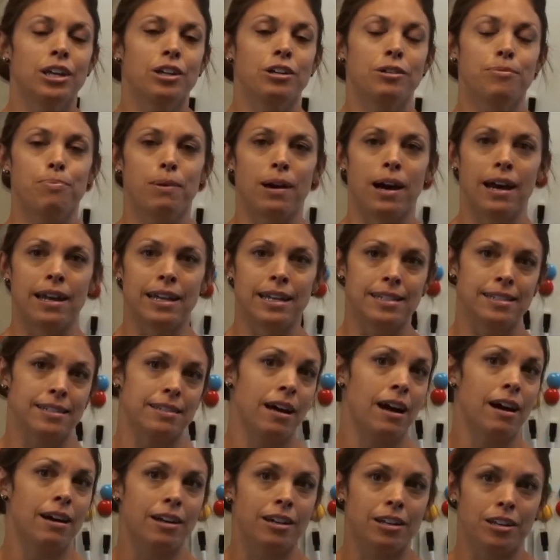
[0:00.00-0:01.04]
Your body's
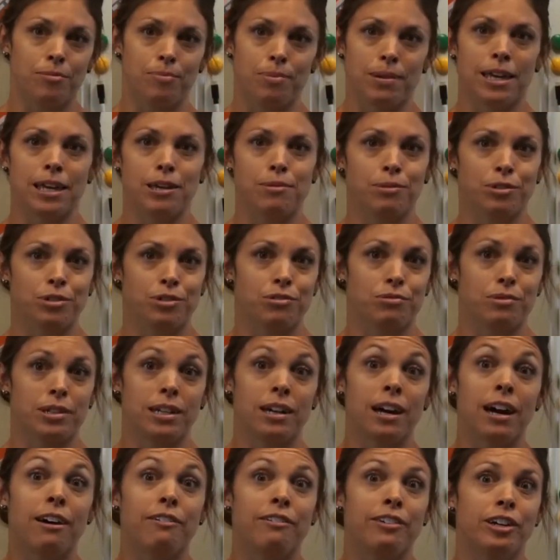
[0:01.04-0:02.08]
not going to be able to
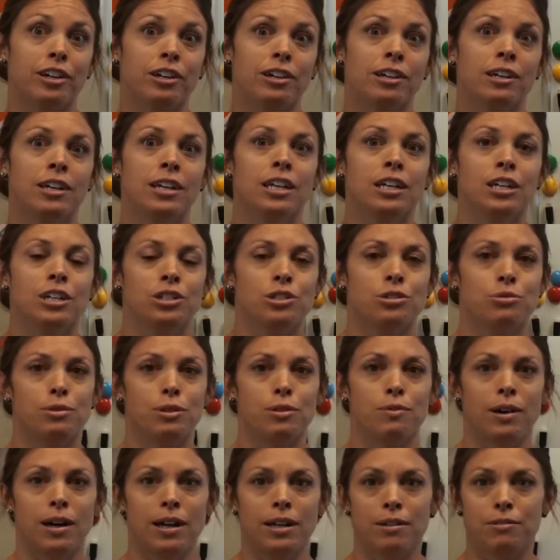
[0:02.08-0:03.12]
recover. So
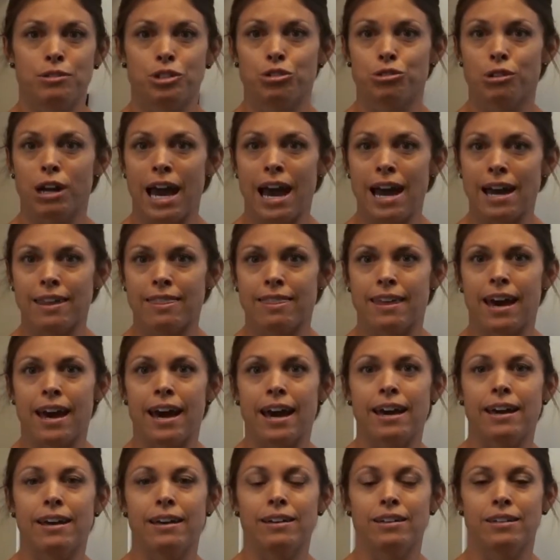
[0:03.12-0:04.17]
we want to track
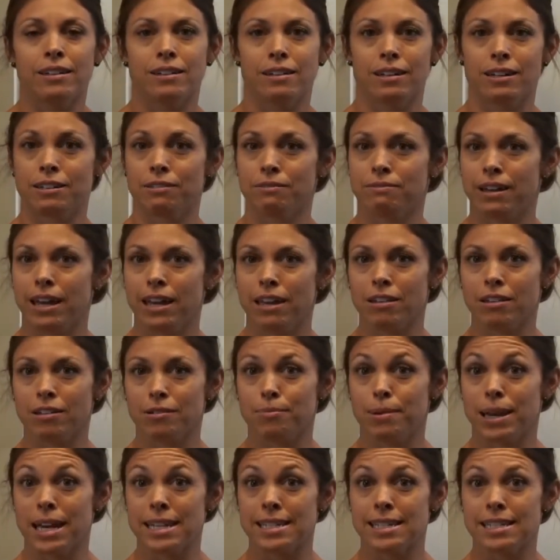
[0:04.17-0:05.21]
that on a
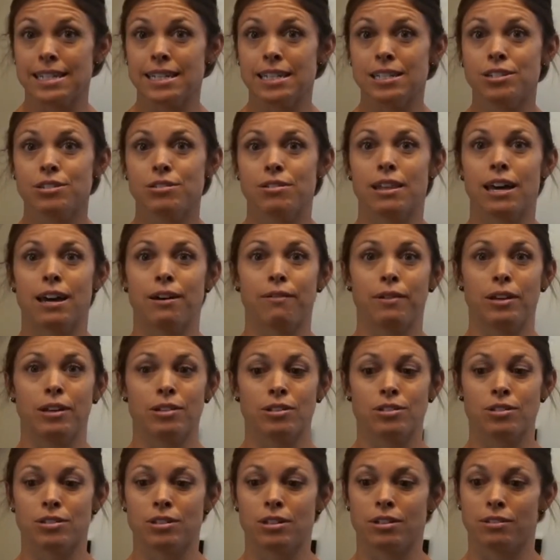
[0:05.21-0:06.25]
regular basis so that way you
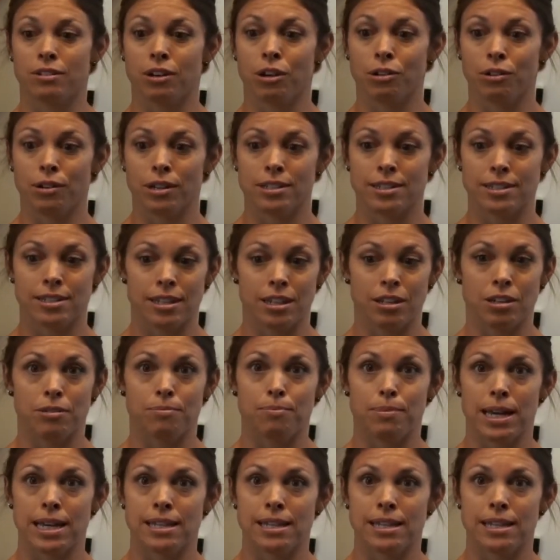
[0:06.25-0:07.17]
can start noticing your